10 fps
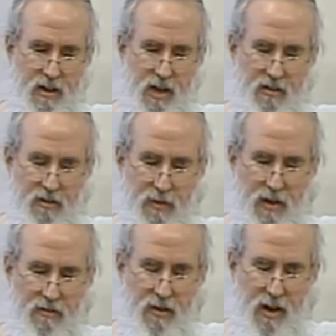It seems like
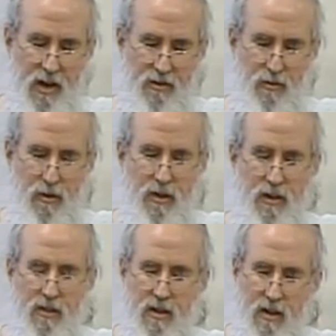if God is really
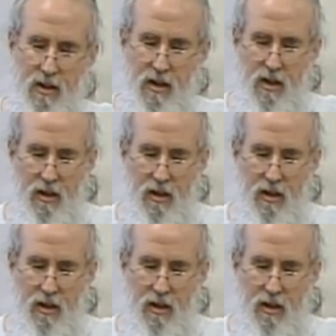the